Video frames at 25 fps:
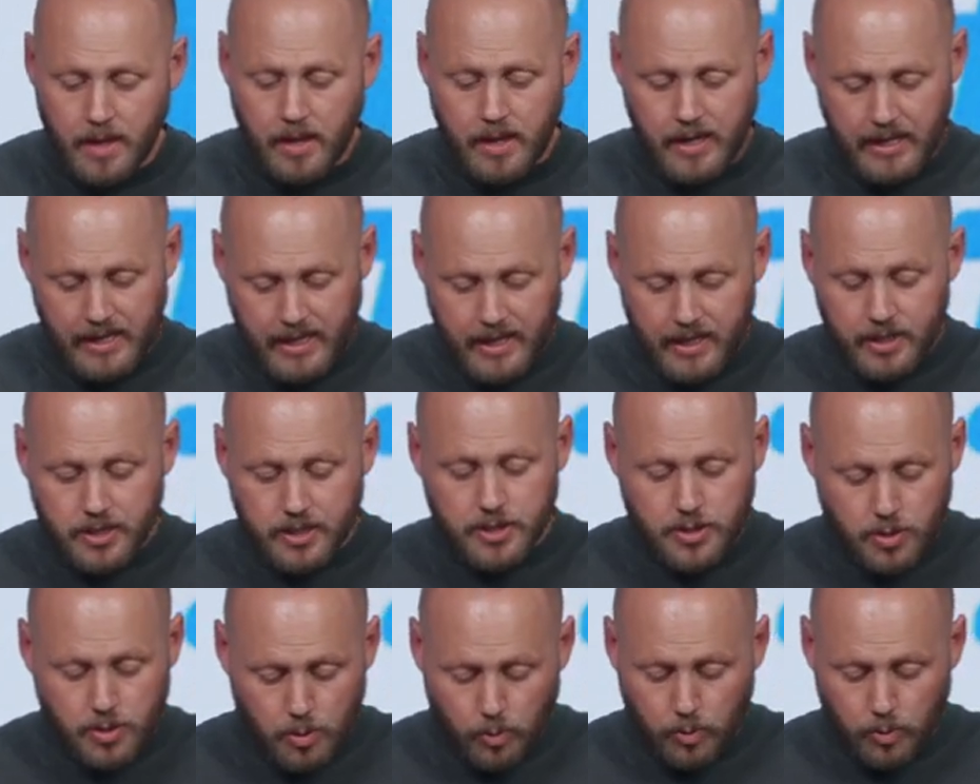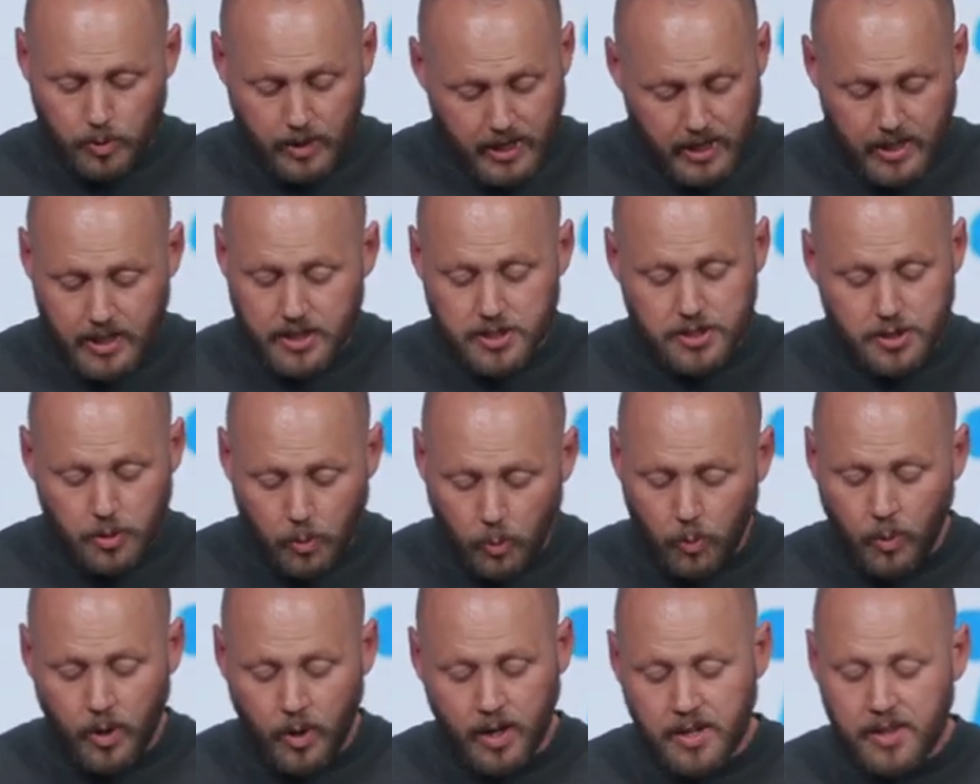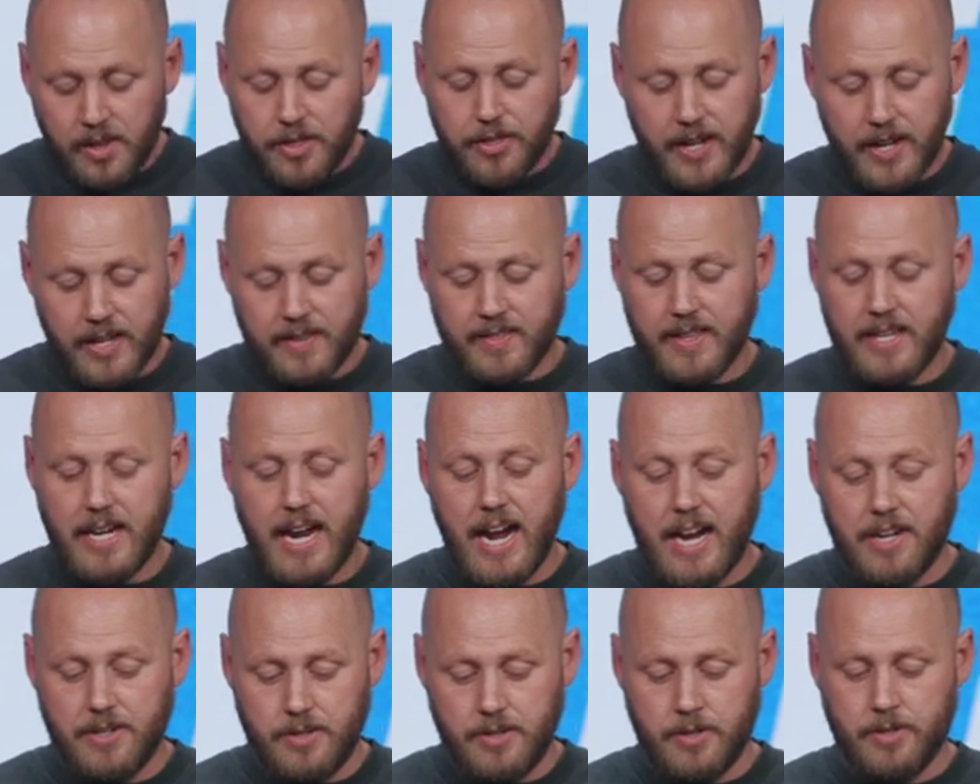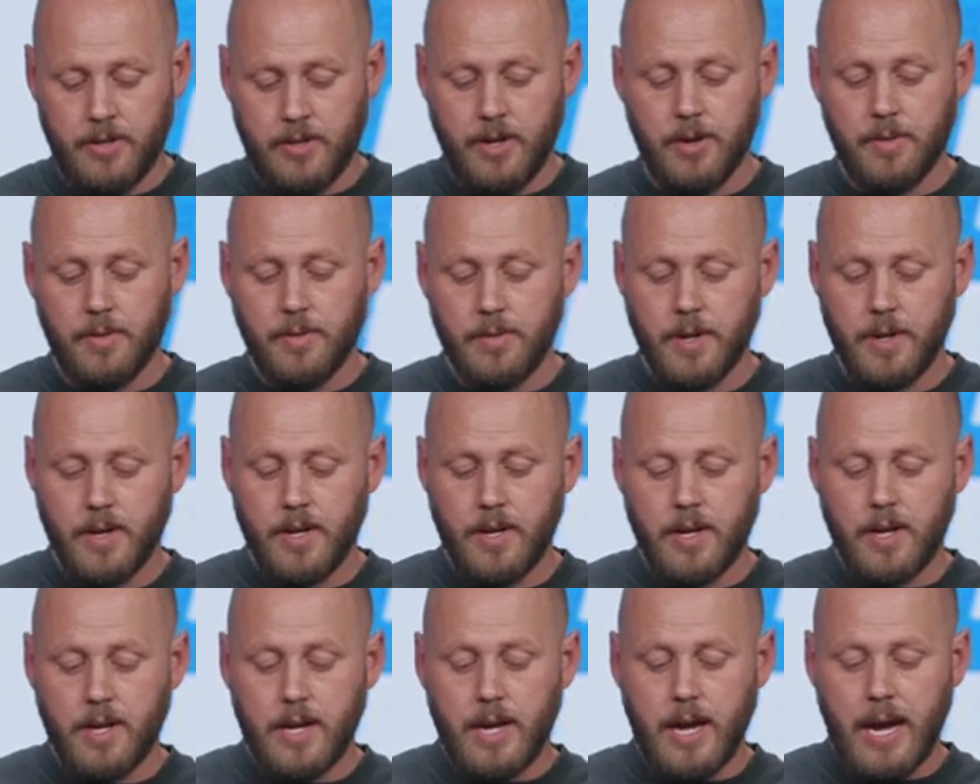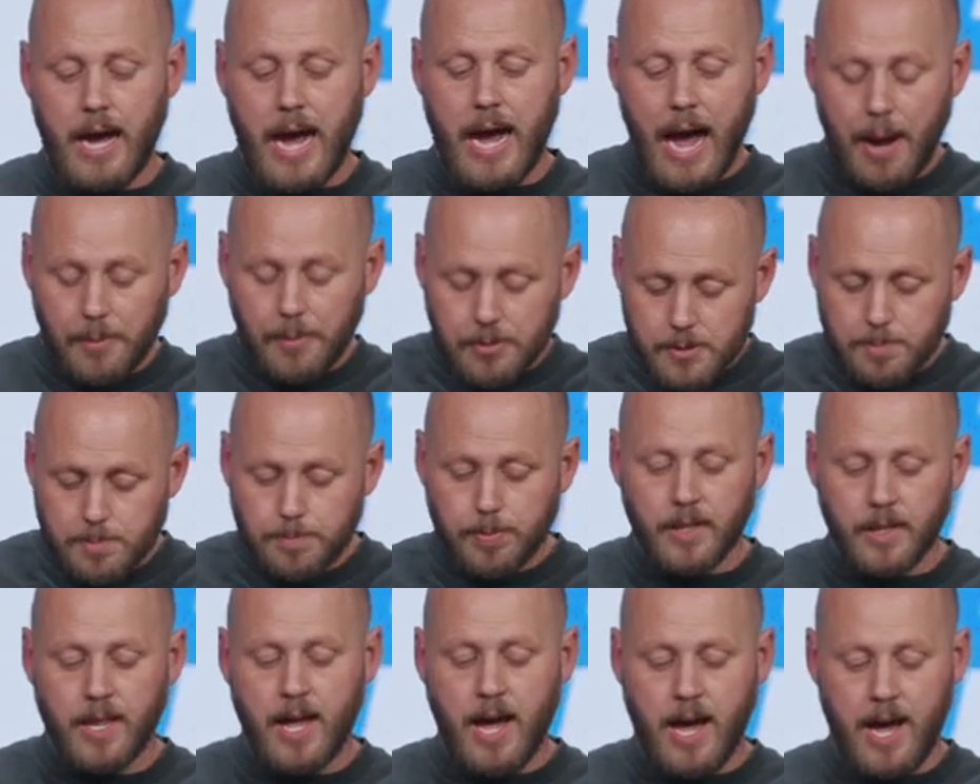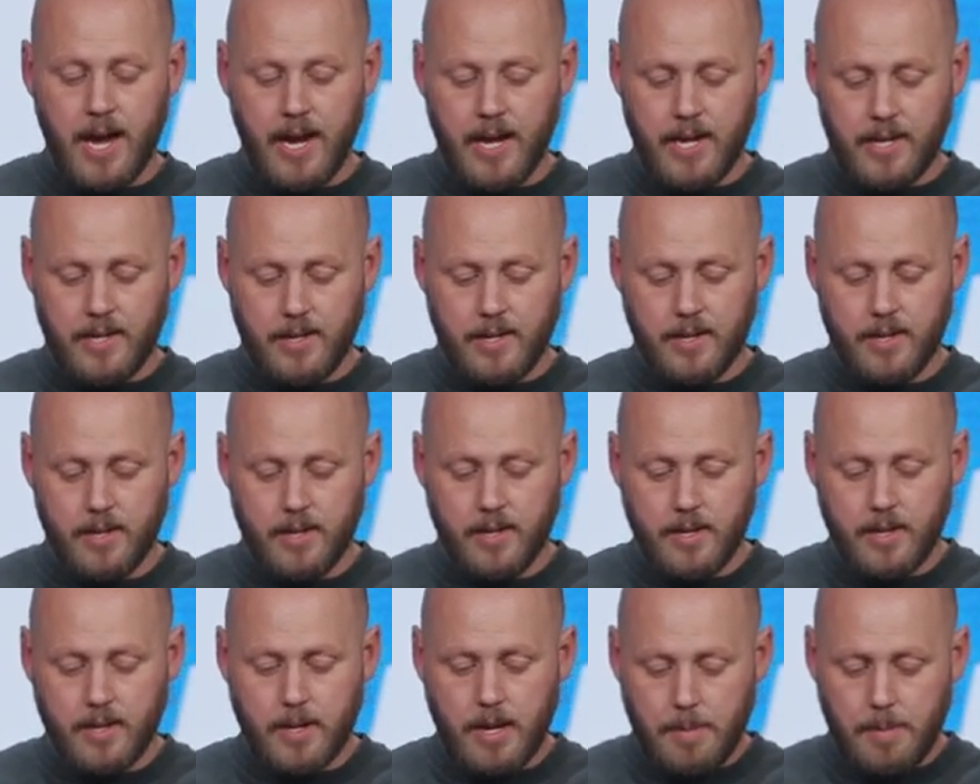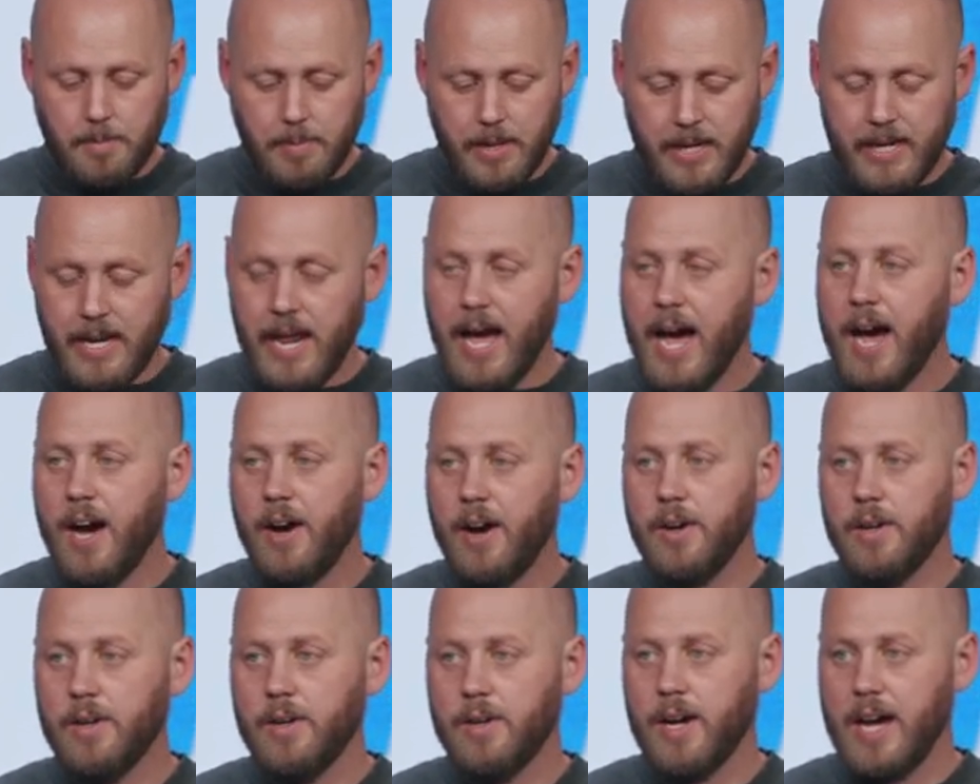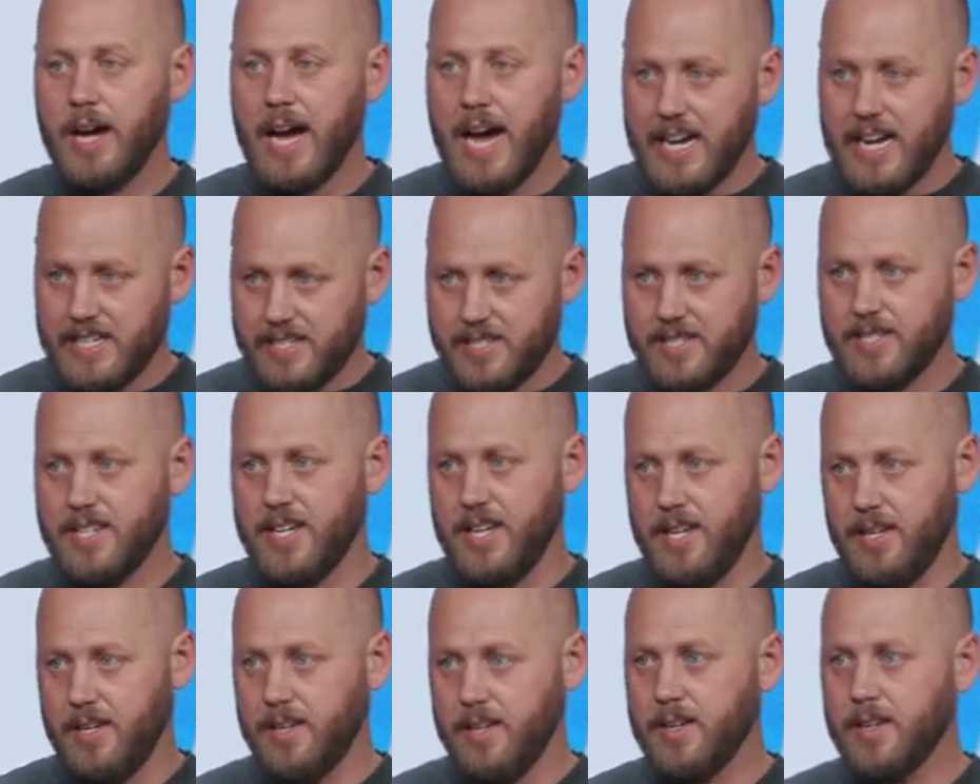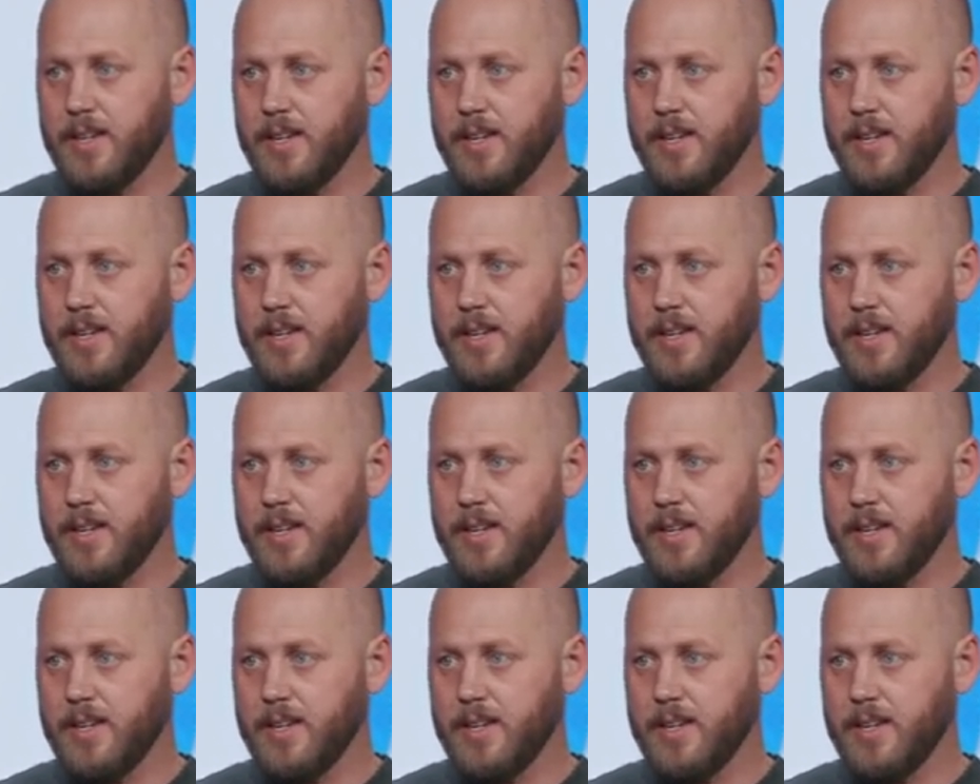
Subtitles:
Here's the one thing that I do know. I was blind, but now I see.